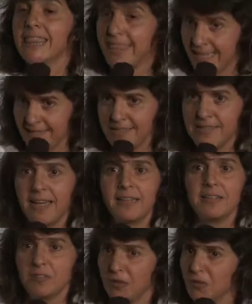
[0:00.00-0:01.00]
This, I
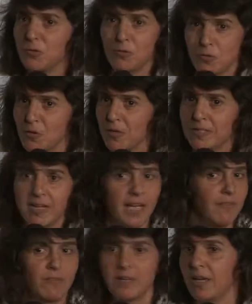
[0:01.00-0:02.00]
can tell you stories. I
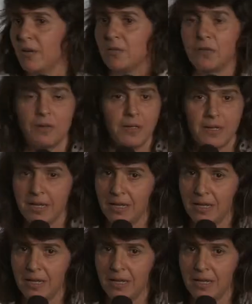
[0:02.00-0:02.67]
have encountered